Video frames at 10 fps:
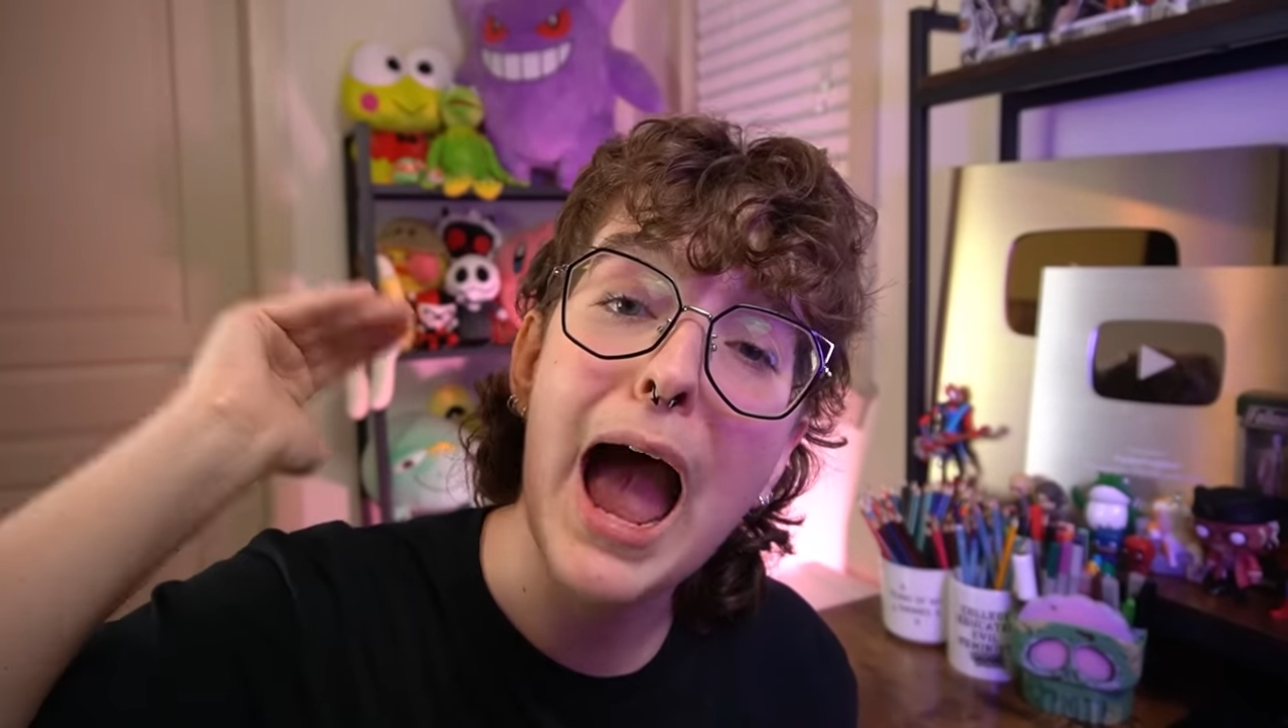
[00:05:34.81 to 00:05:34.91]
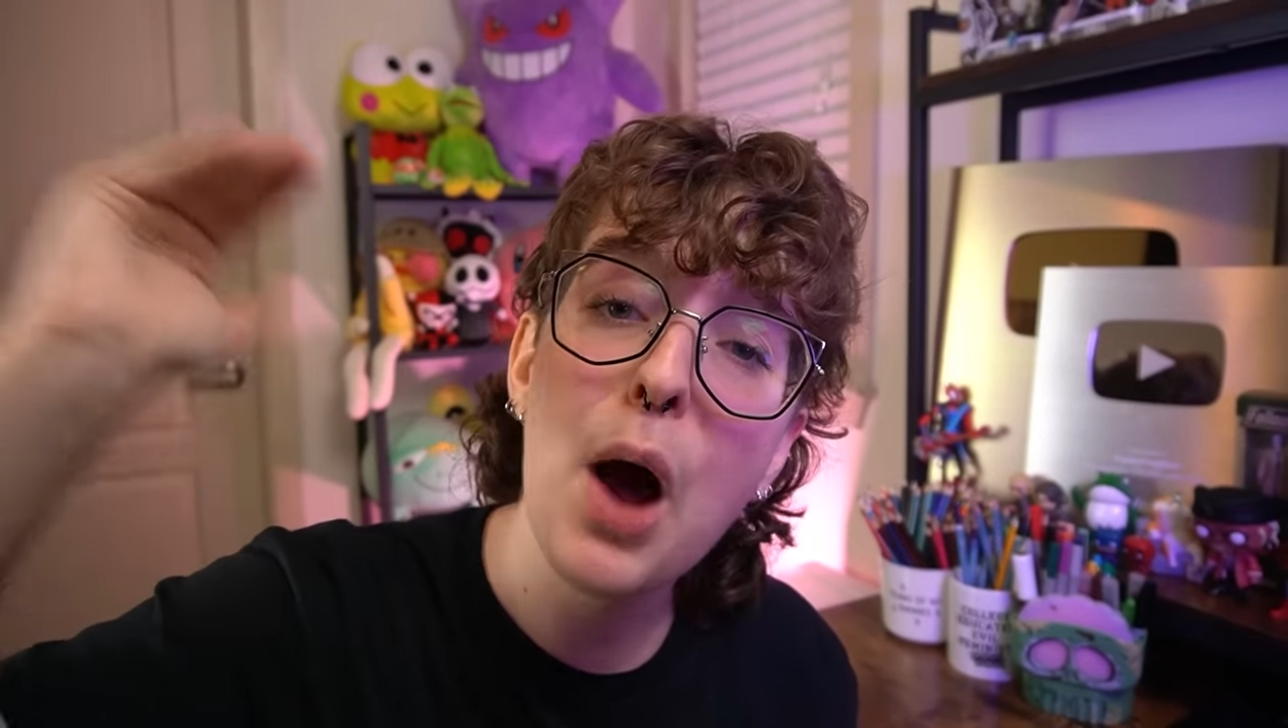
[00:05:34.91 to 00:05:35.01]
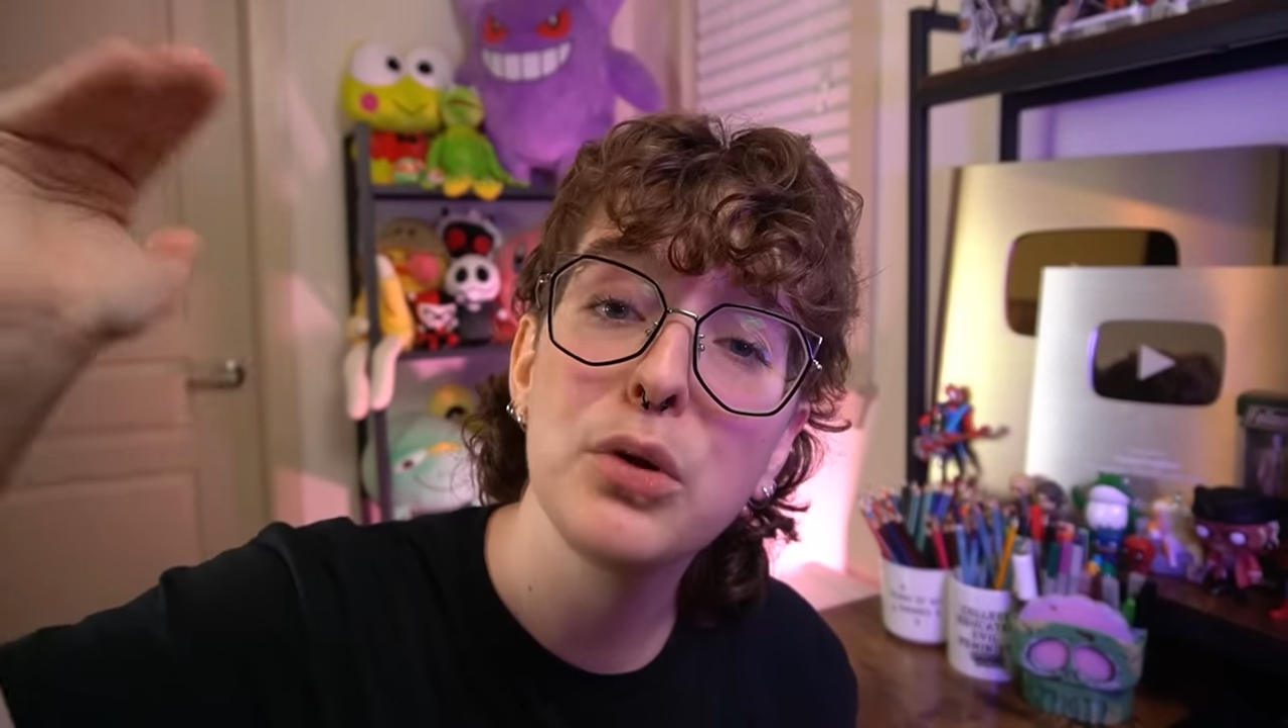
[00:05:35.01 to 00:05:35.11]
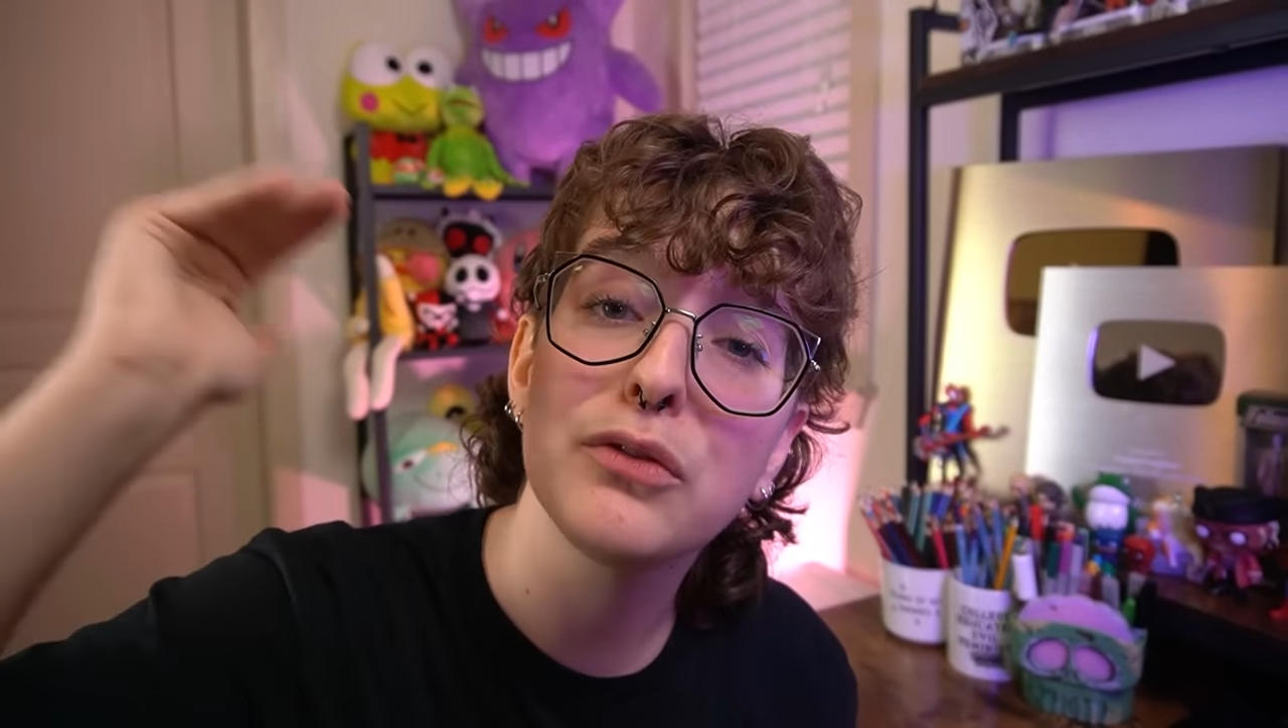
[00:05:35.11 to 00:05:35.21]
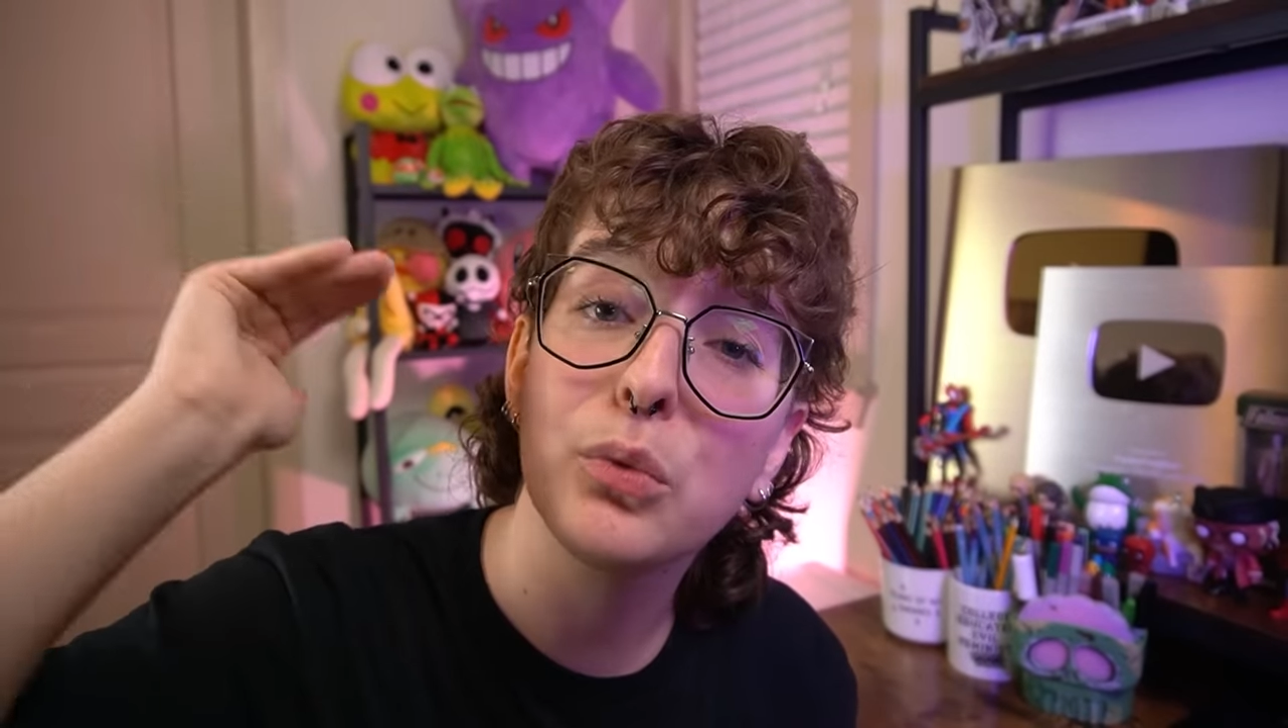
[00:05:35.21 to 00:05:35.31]

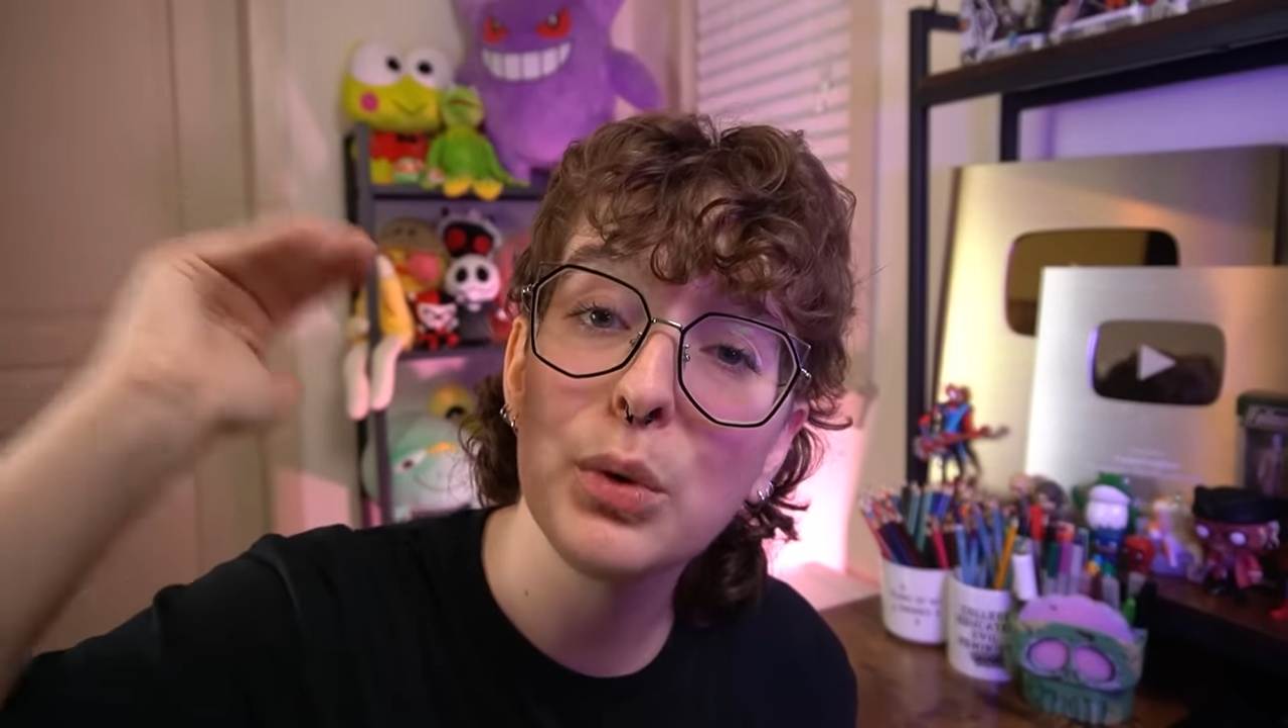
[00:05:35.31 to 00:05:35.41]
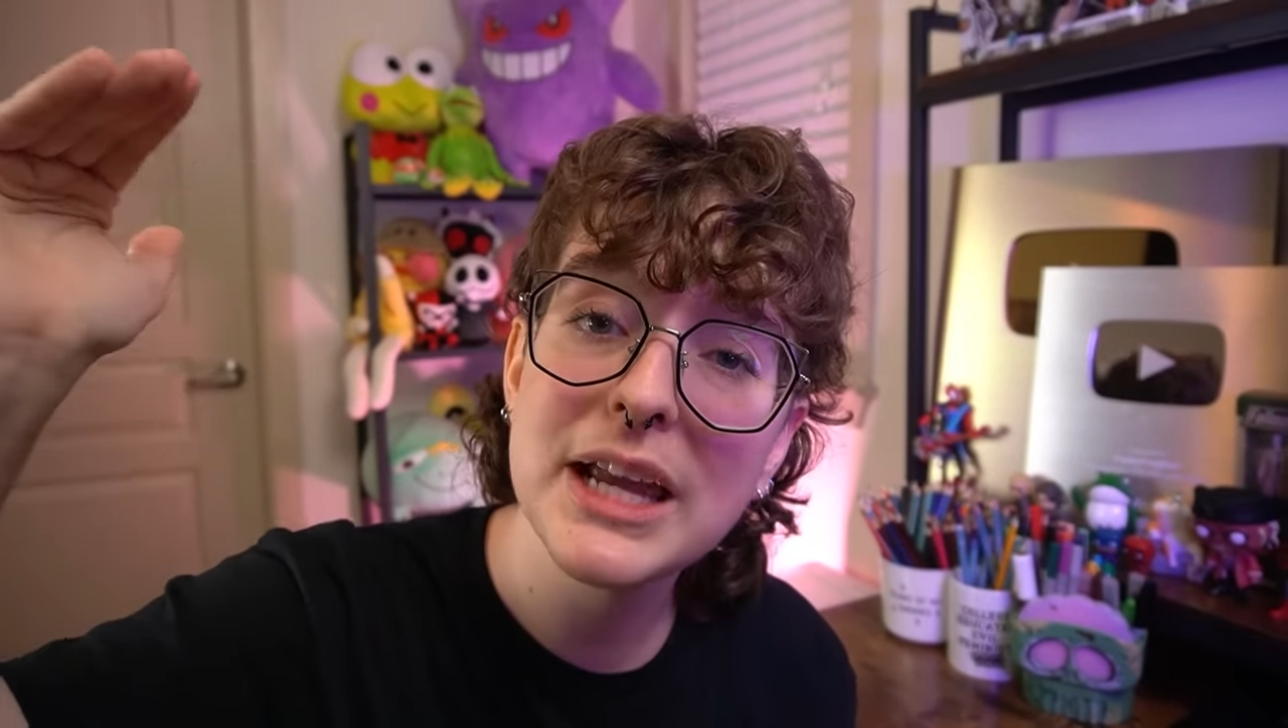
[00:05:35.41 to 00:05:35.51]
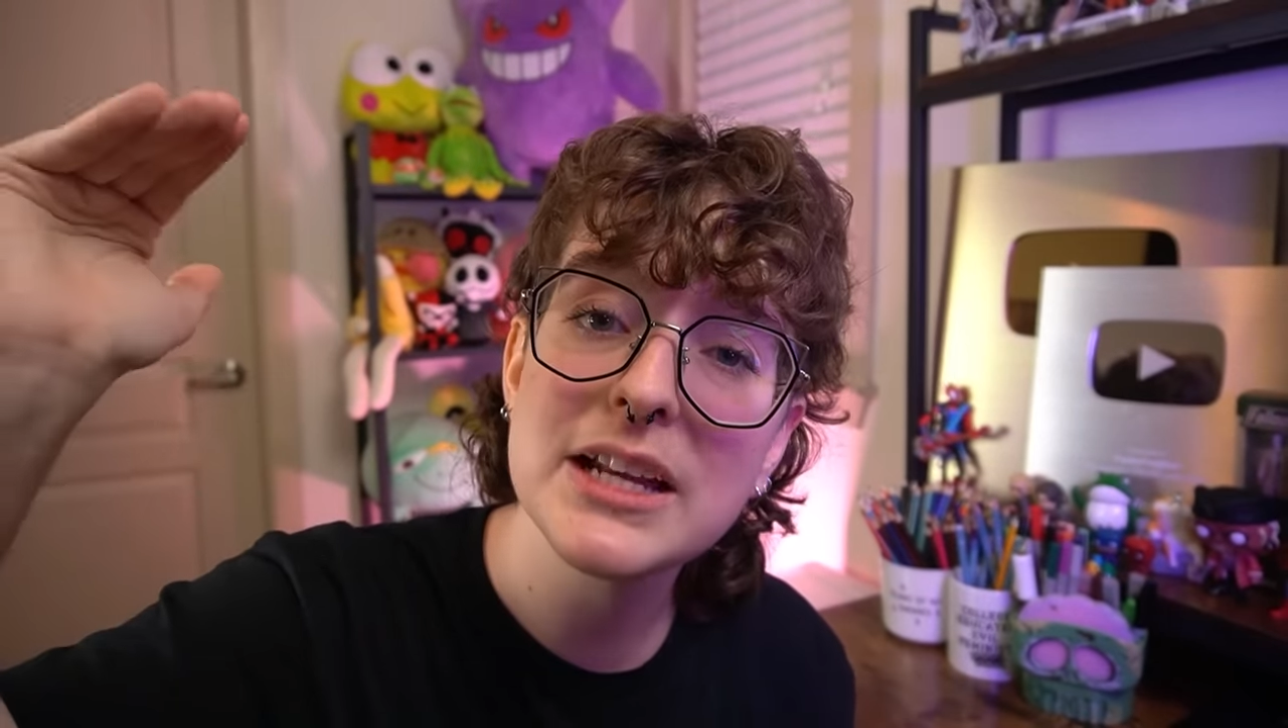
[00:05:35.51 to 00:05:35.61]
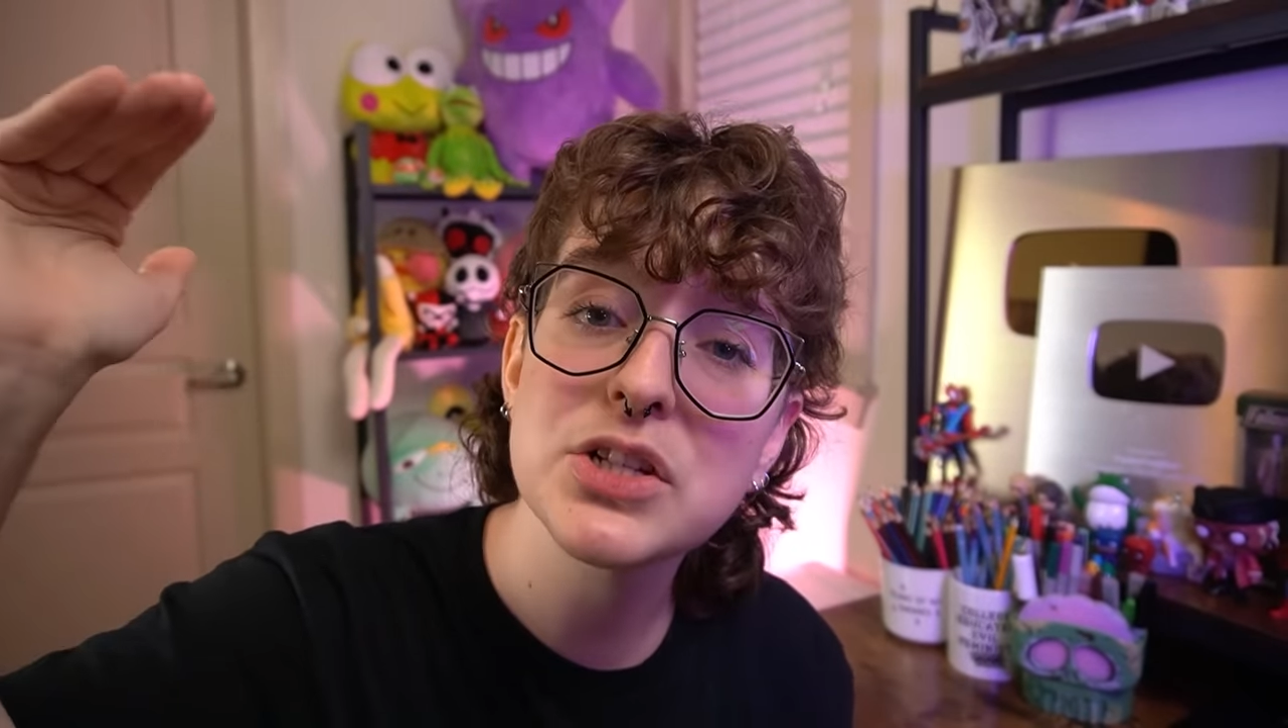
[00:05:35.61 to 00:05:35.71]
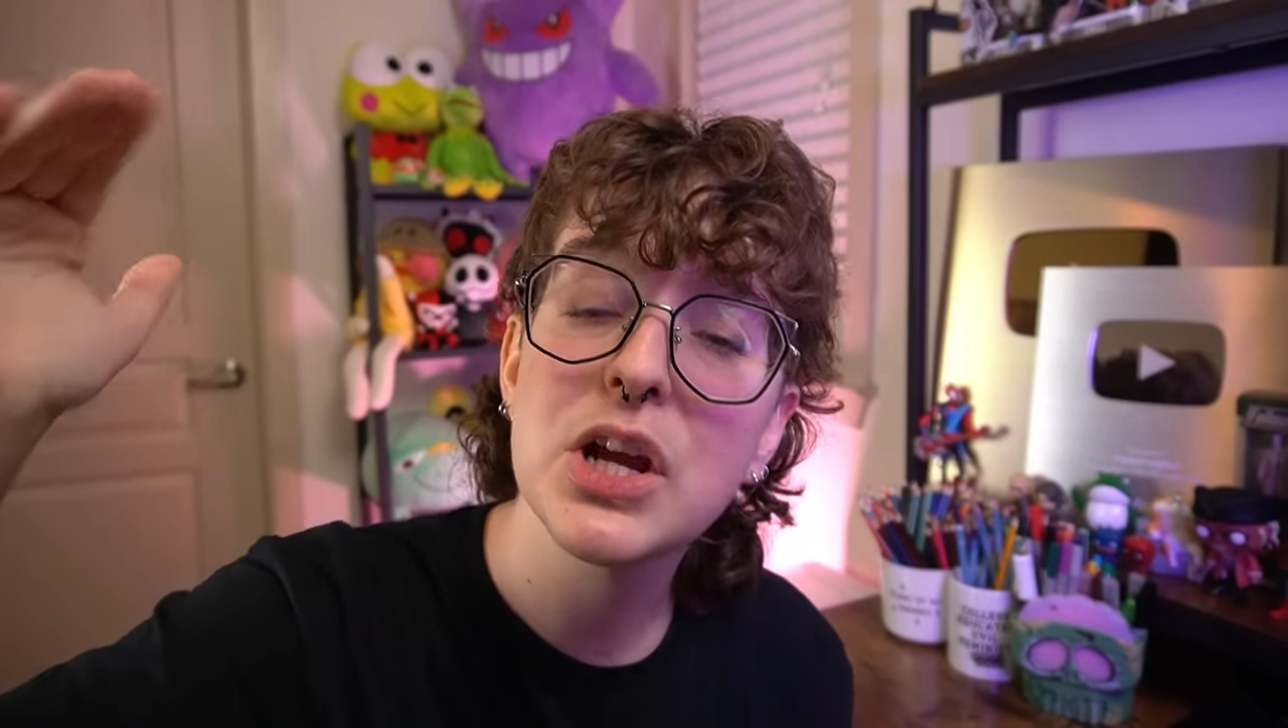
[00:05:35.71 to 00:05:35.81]
out of
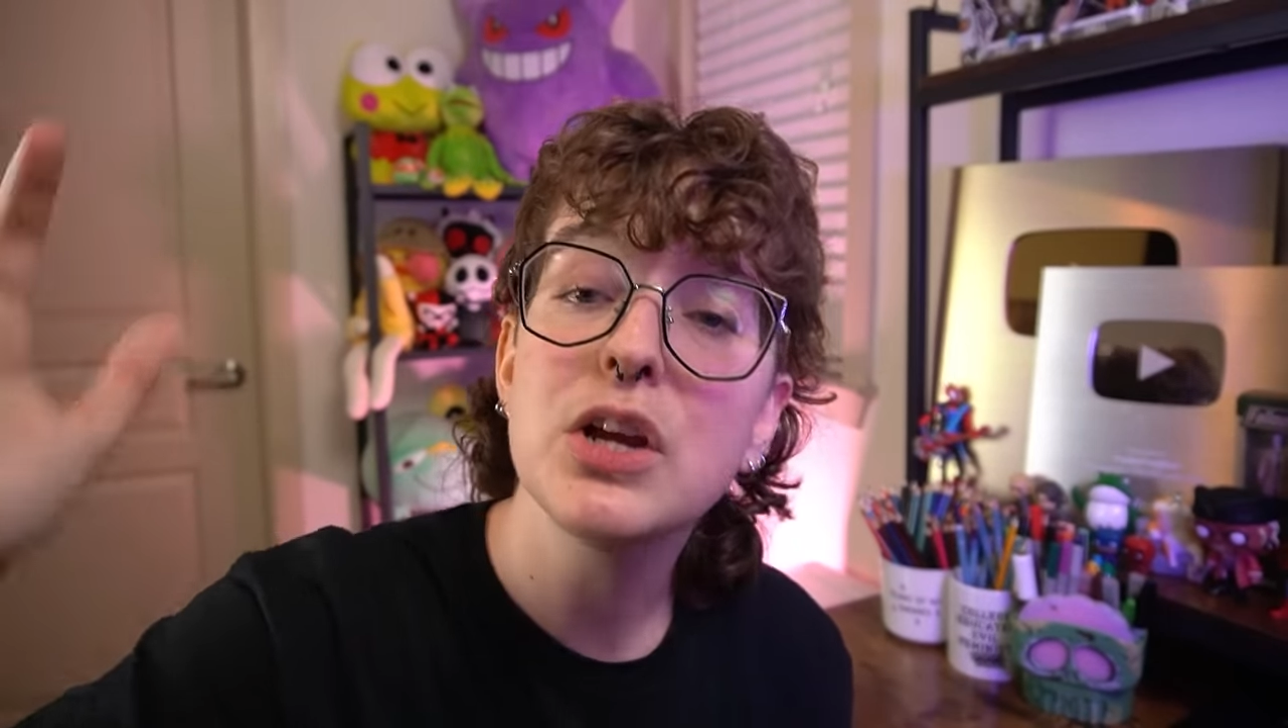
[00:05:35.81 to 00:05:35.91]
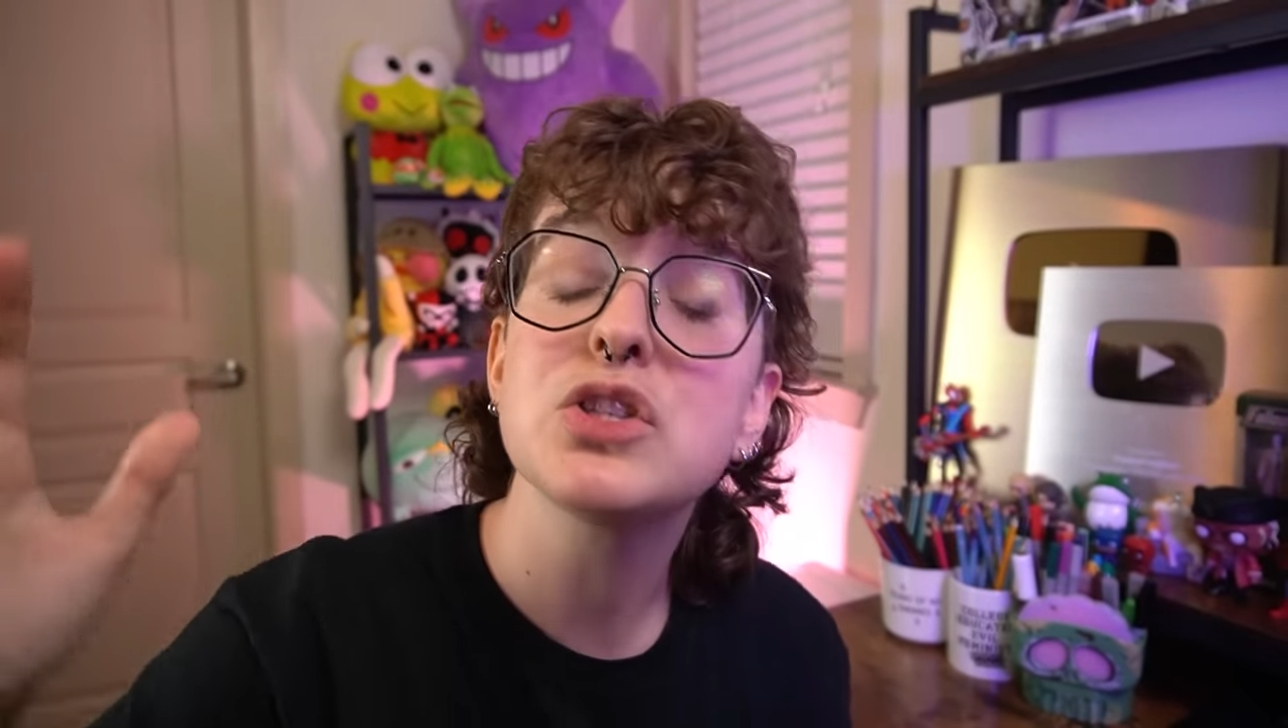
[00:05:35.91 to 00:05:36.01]
reach